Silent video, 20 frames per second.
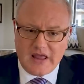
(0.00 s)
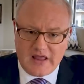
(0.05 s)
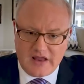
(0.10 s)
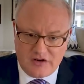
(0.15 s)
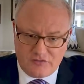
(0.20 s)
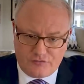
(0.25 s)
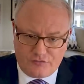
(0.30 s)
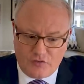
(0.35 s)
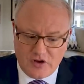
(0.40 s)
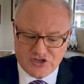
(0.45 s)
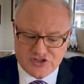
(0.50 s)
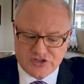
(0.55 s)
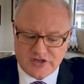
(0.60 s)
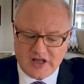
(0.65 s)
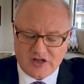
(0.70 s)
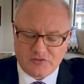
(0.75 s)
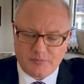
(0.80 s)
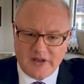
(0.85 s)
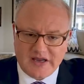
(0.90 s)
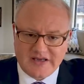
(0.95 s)
inflation
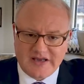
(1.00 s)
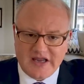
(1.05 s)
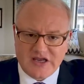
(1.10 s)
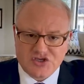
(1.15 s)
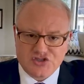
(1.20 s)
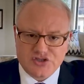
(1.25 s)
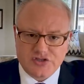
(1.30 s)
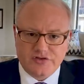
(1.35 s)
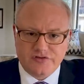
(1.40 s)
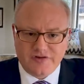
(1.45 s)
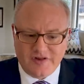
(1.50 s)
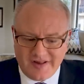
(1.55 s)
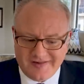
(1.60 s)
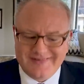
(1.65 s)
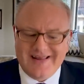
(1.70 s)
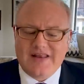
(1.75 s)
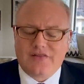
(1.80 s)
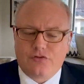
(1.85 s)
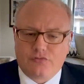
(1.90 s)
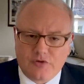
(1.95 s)
expectations is
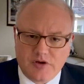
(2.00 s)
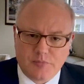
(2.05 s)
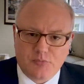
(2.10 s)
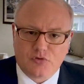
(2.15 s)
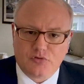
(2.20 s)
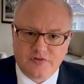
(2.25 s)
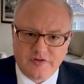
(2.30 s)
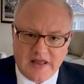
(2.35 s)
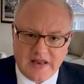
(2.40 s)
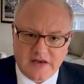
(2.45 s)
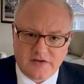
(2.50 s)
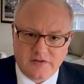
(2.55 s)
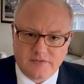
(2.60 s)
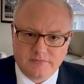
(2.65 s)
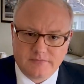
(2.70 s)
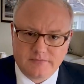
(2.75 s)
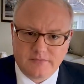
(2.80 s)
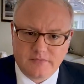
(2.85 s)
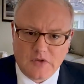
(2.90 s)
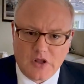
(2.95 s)
at 3%.
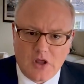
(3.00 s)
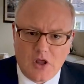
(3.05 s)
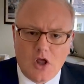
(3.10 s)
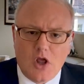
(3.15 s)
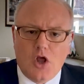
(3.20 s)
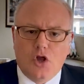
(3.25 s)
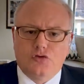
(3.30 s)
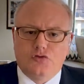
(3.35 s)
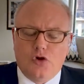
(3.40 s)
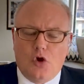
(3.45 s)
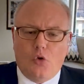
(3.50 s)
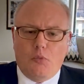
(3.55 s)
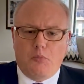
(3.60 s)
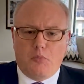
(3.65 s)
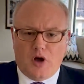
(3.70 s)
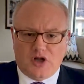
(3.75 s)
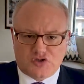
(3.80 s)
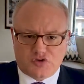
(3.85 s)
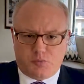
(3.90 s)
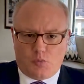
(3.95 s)
So
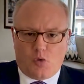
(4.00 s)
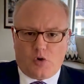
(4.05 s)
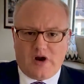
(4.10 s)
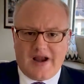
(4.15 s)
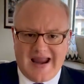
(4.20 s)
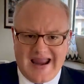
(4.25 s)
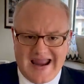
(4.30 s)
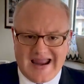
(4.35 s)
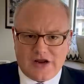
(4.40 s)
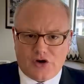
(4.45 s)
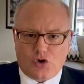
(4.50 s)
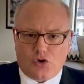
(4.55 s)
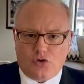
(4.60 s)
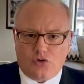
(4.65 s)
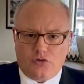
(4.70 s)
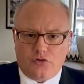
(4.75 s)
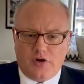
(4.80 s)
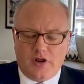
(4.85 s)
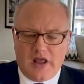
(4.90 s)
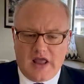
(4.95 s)
much more
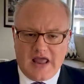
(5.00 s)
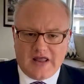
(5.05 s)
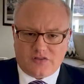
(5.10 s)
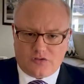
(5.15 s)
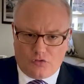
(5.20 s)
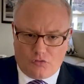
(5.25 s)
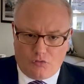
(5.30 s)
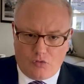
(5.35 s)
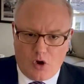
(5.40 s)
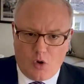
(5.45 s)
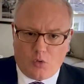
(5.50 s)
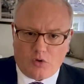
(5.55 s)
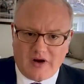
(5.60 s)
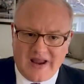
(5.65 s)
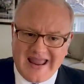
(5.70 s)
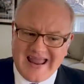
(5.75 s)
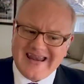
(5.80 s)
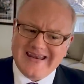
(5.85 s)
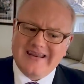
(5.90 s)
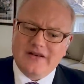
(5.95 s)
anchored at the lower
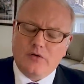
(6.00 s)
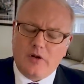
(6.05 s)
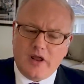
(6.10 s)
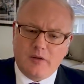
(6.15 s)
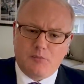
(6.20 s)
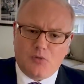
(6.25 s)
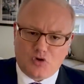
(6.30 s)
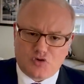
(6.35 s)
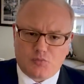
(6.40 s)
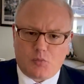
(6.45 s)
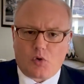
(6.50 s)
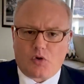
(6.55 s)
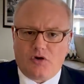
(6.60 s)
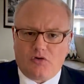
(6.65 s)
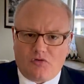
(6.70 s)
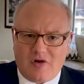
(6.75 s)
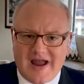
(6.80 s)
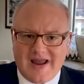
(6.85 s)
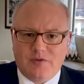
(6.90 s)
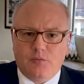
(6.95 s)
end and much more in
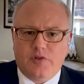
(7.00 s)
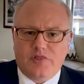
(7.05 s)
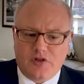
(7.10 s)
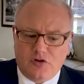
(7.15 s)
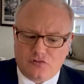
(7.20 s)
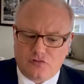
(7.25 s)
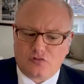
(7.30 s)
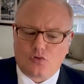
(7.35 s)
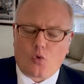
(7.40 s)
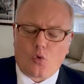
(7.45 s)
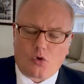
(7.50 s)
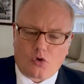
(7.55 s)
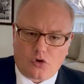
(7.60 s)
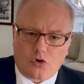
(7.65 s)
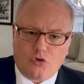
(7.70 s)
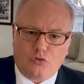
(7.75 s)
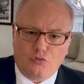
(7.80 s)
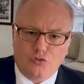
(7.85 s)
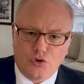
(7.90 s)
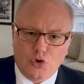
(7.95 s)
line with
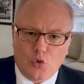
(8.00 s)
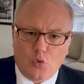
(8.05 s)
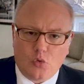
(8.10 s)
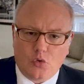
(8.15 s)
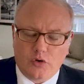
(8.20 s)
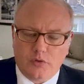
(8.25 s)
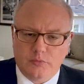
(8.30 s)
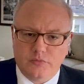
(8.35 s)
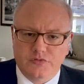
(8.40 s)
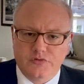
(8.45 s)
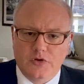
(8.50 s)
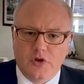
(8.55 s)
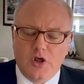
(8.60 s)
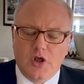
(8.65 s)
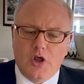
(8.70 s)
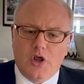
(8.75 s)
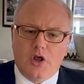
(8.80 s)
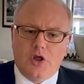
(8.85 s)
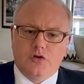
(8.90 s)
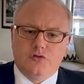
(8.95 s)
historical norms.
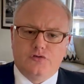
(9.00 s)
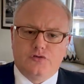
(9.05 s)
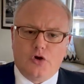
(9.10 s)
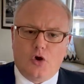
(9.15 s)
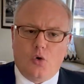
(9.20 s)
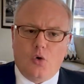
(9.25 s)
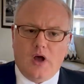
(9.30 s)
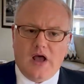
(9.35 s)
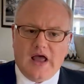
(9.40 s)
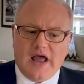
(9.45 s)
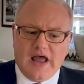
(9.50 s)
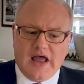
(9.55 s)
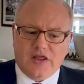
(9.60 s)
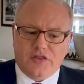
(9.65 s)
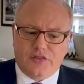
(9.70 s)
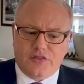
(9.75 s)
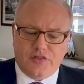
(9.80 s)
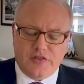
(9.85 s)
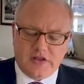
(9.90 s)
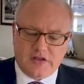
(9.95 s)
So I
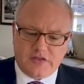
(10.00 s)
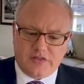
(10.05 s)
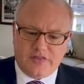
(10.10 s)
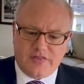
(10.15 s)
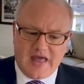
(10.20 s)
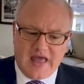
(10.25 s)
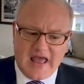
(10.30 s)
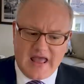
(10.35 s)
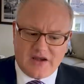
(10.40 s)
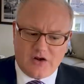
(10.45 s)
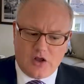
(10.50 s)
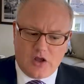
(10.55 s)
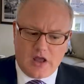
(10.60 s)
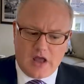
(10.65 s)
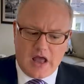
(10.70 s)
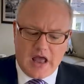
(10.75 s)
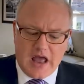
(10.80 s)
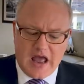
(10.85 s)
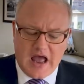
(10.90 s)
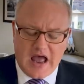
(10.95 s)
think that
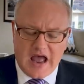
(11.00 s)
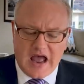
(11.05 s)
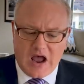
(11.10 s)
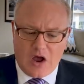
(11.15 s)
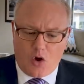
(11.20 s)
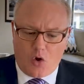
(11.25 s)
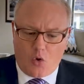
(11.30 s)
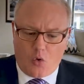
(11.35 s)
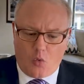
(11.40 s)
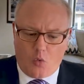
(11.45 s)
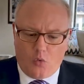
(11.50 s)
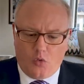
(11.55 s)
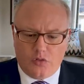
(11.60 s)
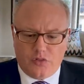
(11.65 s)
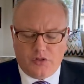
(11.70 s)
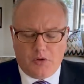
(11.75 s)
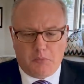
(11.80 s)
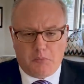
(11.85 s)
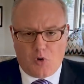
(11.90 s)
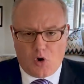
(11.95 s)
how
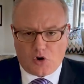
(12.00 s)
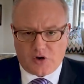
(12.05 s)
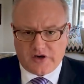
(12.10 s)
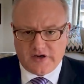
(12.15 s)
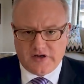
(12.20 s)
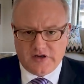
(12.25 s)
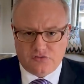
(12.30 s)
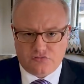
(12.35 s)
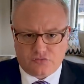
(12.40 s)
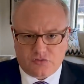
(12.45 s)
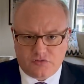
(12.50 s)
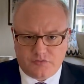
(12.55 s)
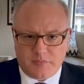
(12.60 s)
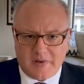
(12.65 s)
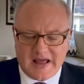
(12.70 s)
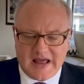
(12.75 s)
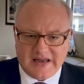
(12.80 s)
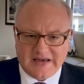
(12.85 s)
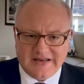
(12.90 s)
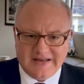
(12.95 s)
the market has
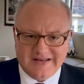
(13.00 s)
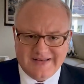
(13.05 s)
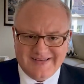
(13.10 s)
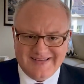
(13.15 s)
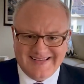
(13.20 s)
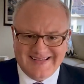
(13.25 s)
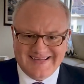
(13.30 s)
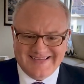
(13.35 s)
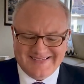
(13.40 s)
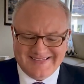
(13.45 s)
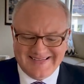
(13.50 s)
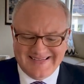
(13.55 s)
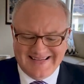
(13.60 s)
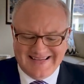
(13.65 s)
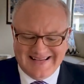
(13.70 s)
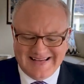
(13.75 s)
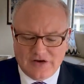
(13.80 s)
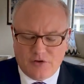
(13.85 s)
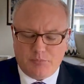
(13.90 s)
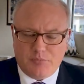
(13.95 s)
responded is
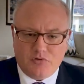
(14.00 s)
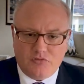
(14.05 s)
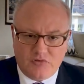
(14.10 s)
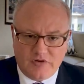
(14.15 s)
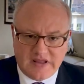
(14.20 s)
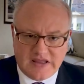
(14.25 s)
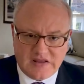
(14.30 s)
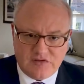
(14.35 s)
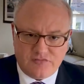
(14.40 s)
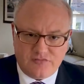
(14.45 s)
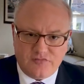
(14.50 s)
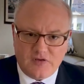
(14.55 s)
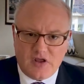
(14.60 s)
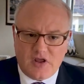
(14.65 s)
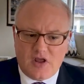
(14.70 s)
in a belief